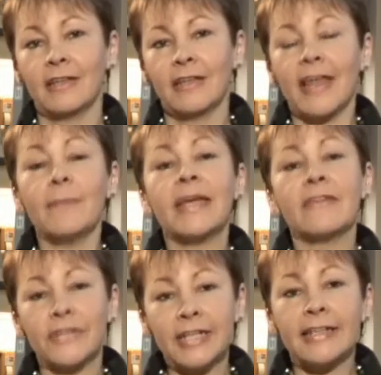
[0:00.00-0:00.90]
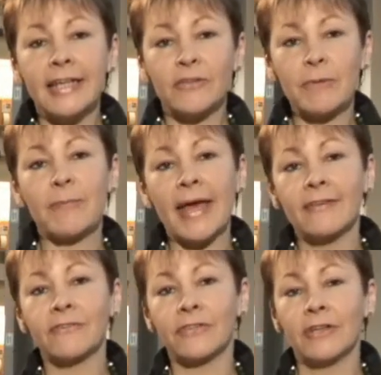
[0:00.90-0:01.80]
That means that it needs to be
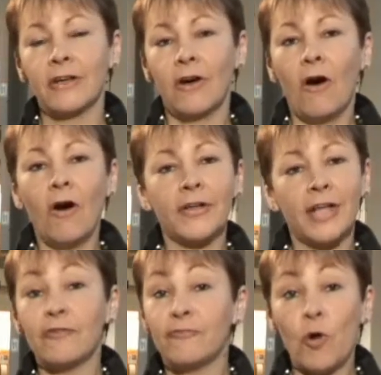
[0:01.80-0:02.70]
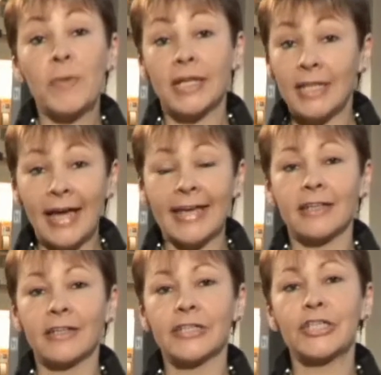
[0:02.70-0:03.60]
based on a formula
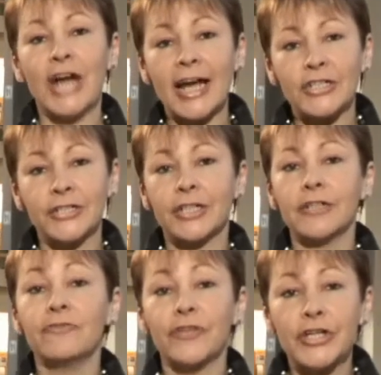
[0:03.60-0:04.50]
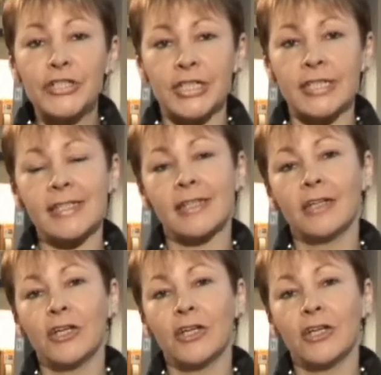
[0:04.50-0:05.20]
like contraction and convergence,